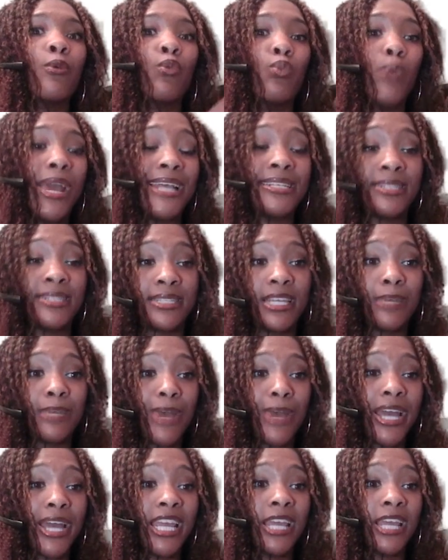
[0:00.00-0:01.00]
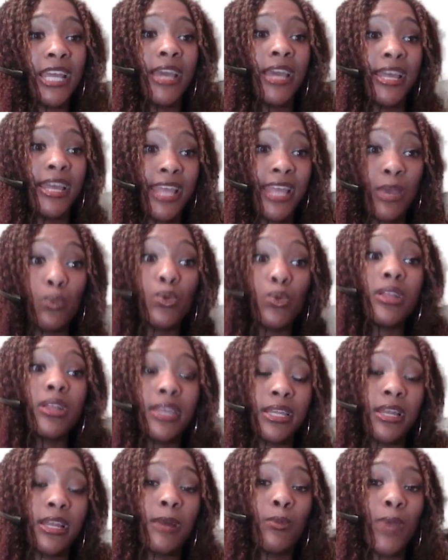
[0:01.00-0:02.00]
wasting money, and they will
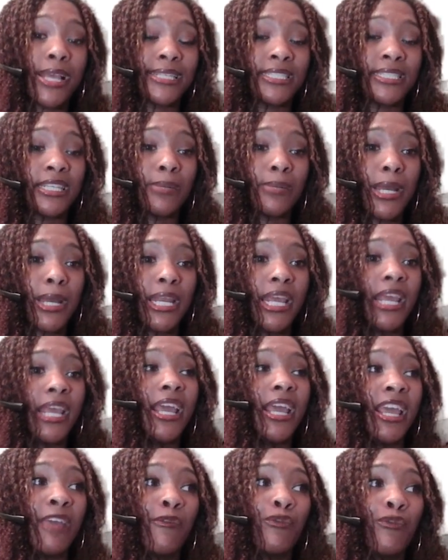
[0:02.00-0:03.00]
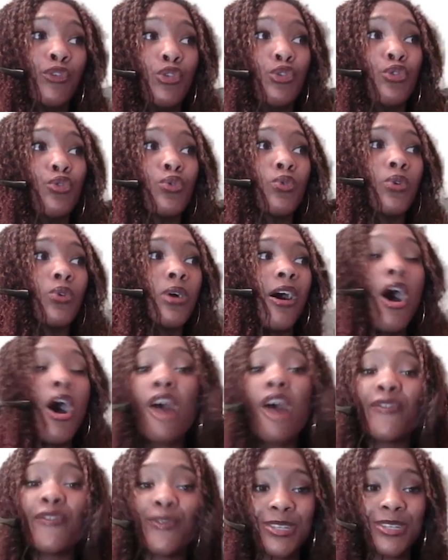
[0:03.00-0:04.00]
end up wasting money if you
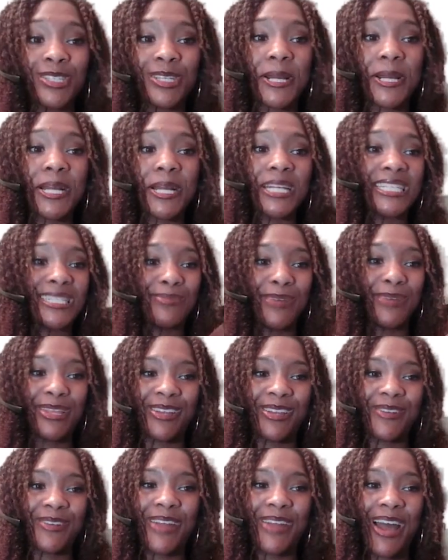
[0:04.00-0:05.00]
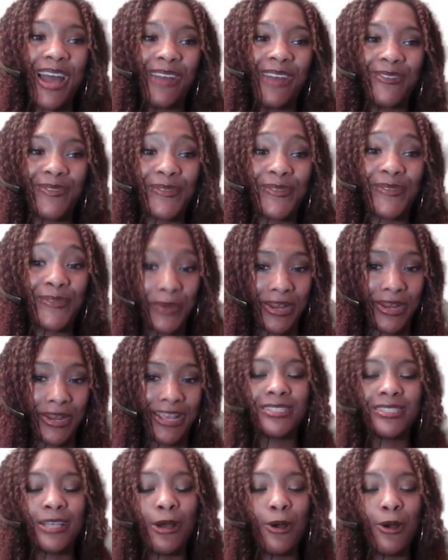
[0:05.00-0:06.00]
offer returns but they're not
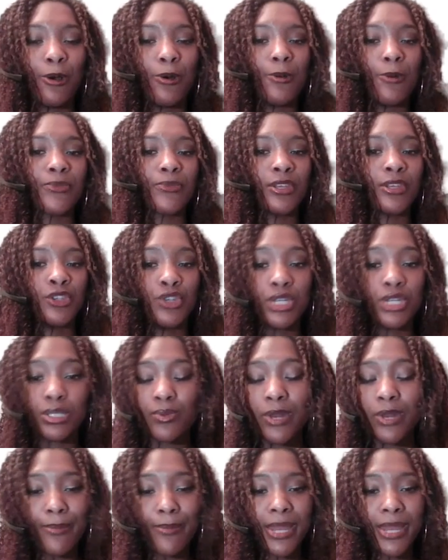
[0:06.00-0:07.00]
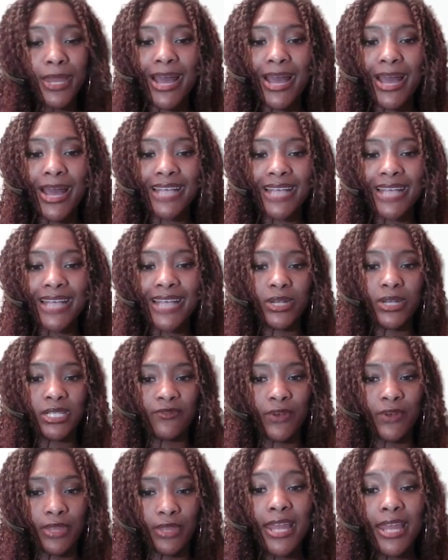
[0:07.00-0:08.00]
free. So you just want to minimize that
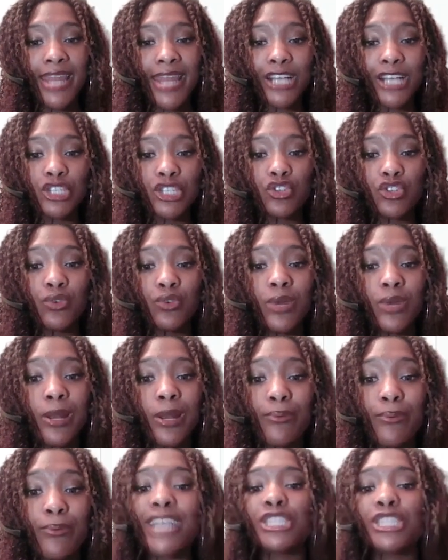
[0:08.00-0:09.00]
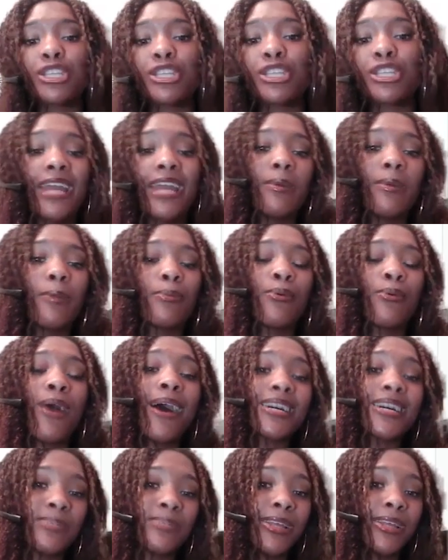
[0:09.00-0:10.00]
risk for them. Next, you do want to price your item
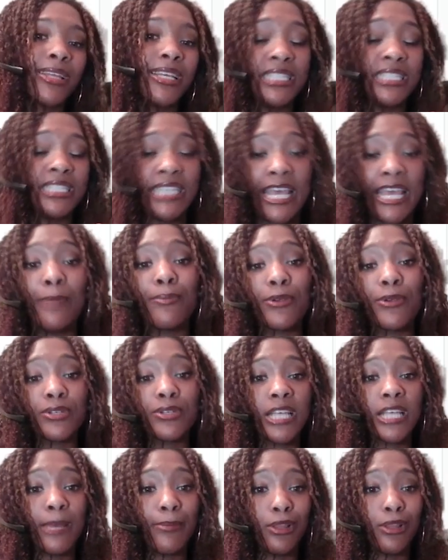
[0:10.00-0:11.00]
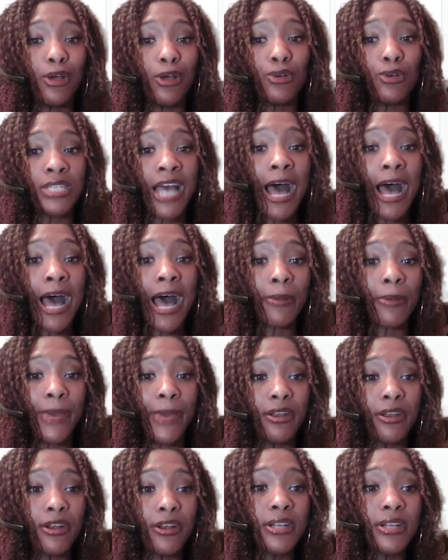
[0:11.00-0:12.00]
approximately 10% below top
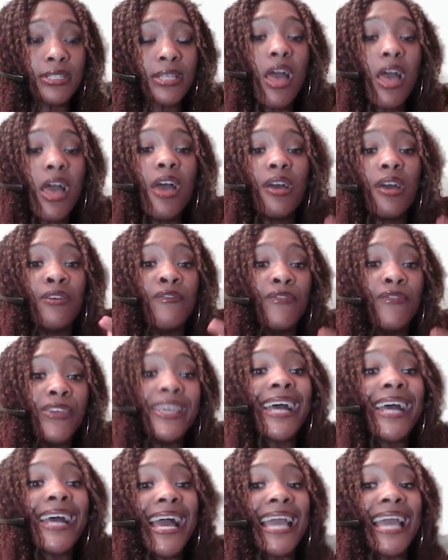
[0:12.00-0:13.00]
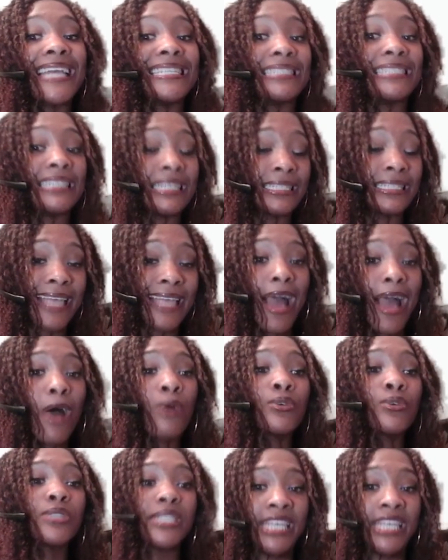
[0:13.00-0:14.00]
competitors via a
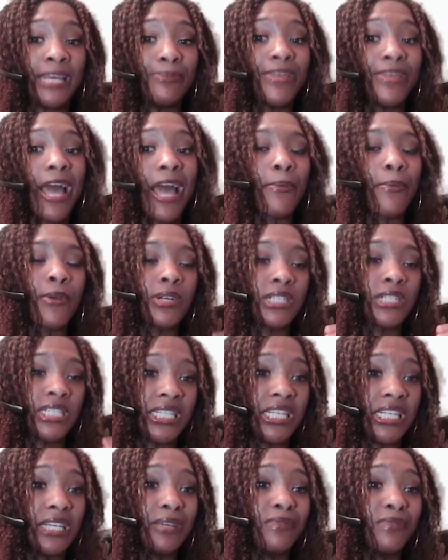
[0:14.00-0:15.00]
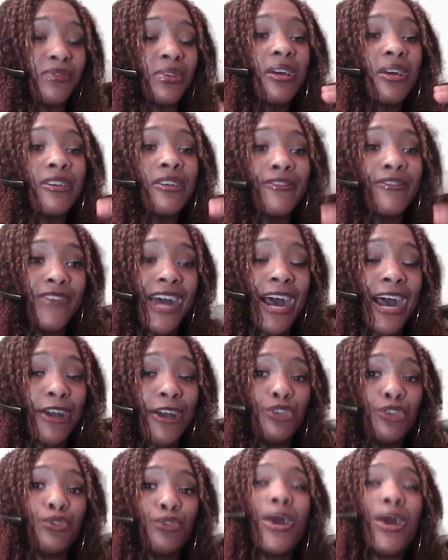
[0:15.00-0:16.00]
discount to keep that perceived
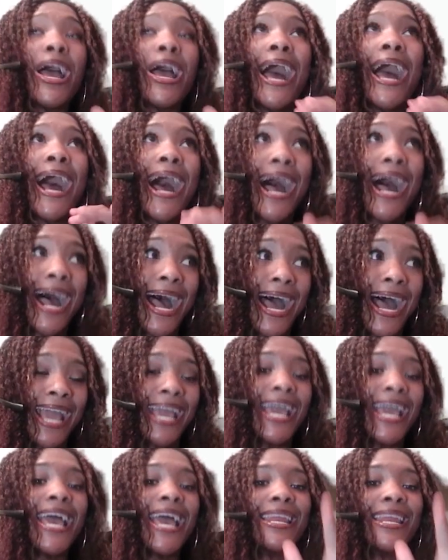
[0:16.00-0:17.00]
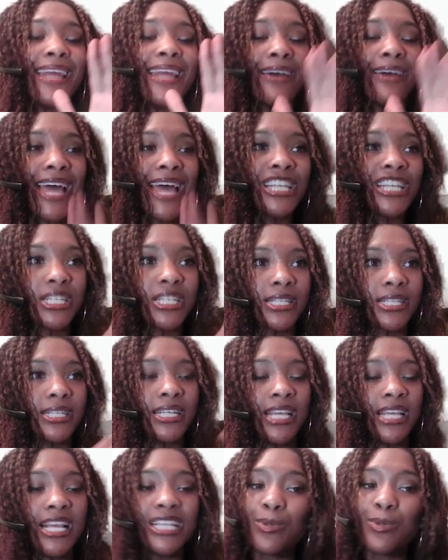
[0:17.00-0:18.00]
value high. Now that is just an
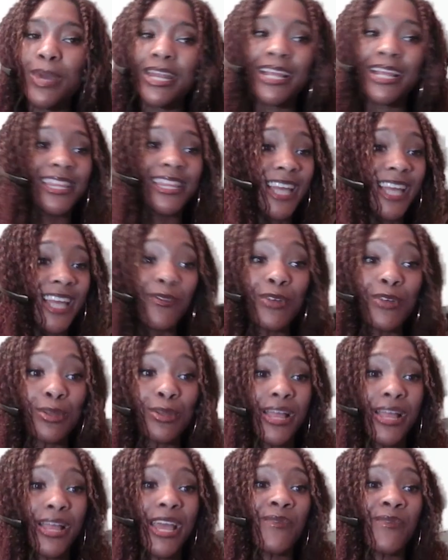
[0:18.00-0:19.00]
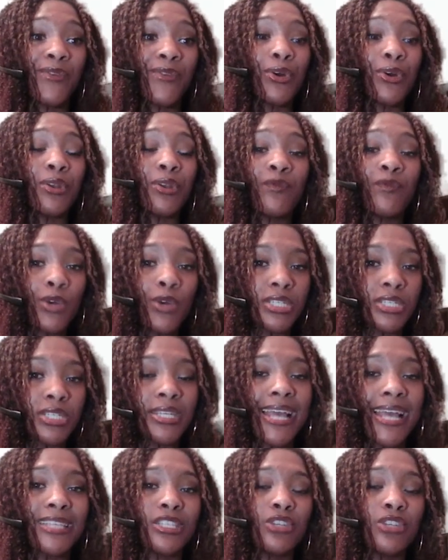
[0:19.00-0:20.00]
easy way to level the playing field.
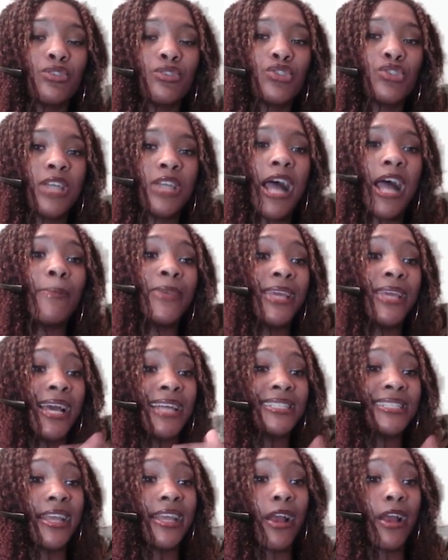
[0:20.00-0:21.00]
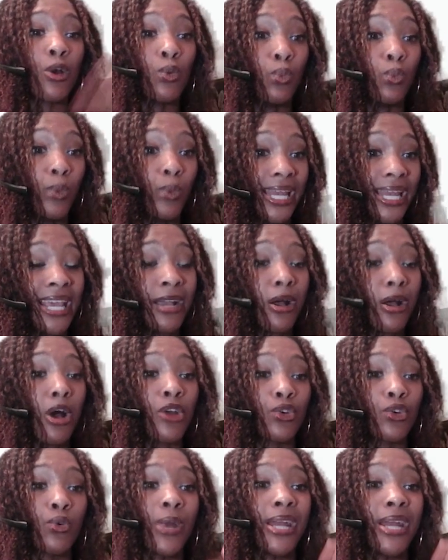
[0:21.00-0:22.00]
Unfortunately, as a new shop, because they are winning
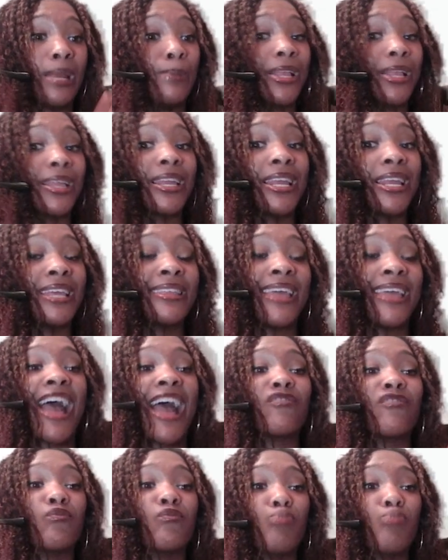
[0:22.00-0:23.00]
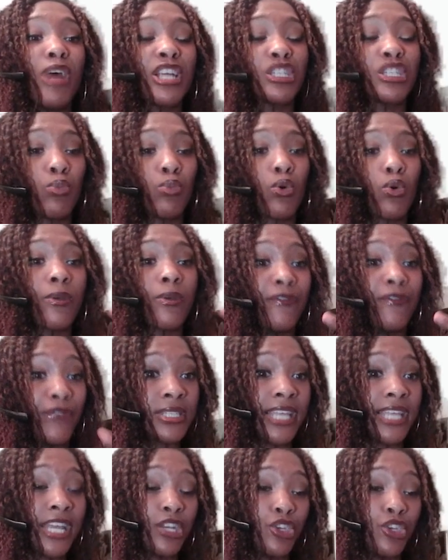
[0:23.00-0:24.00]
on credibility, they have much more
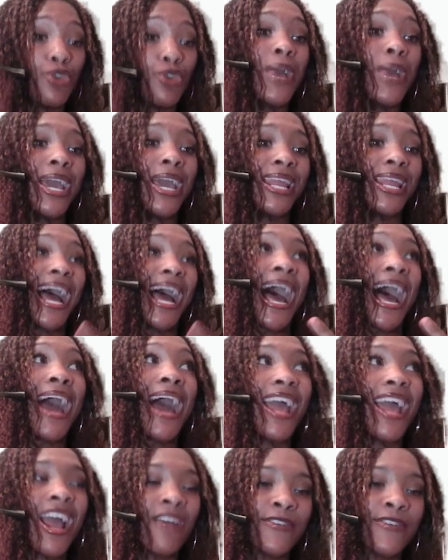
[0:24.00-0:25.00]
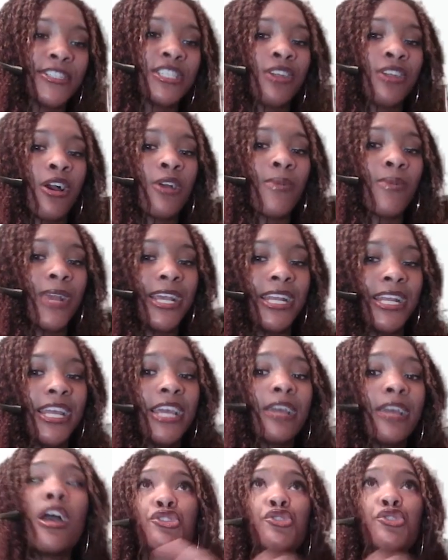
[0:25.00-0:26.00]
reviews than you and a high average star
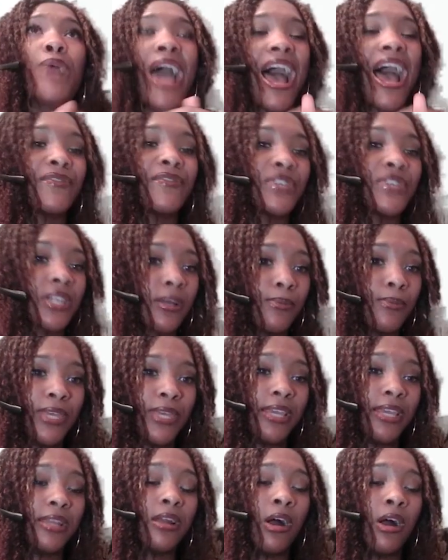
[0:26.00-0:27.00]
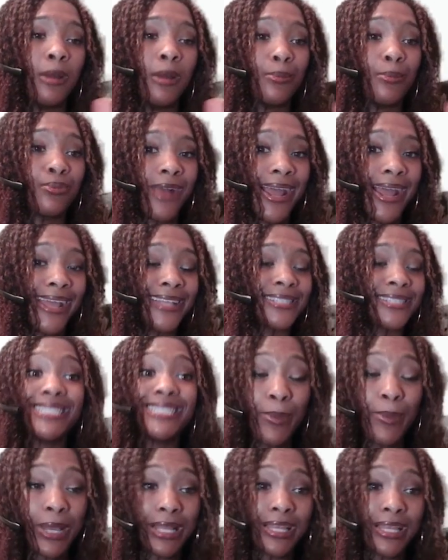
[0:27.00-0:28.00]
rating, you have to compete on price.
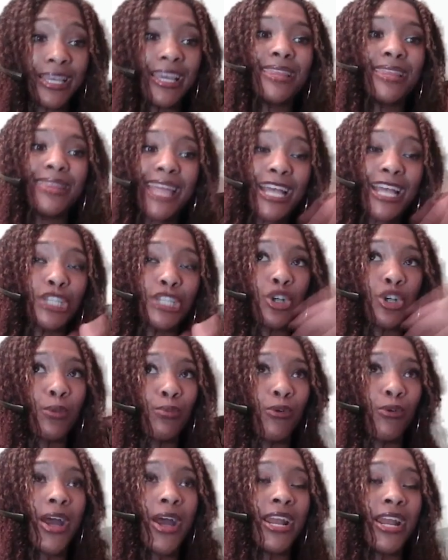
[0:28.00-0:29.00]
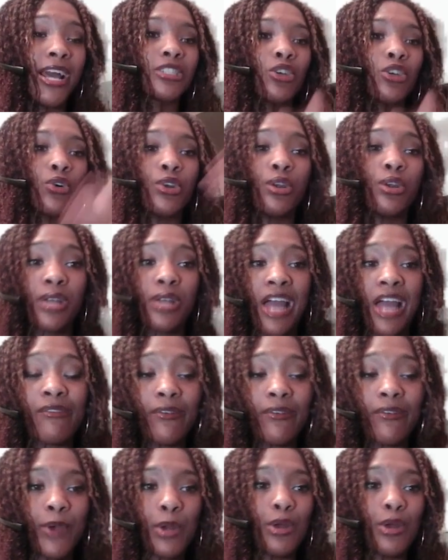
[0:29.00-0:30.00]
Typically, unless your product or your cover
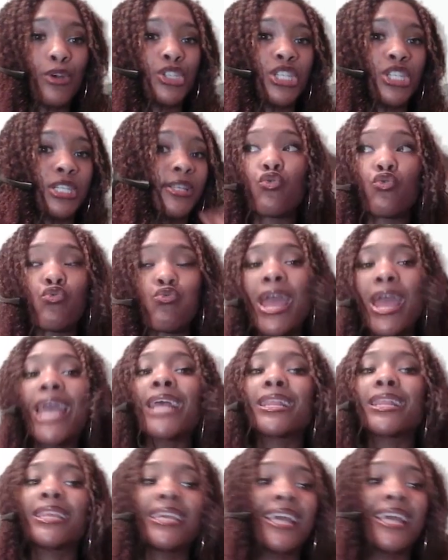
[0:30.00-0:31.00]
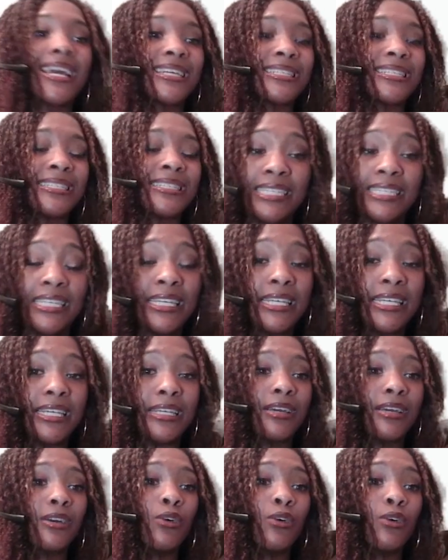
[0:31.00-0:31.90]
photos just greatly exceed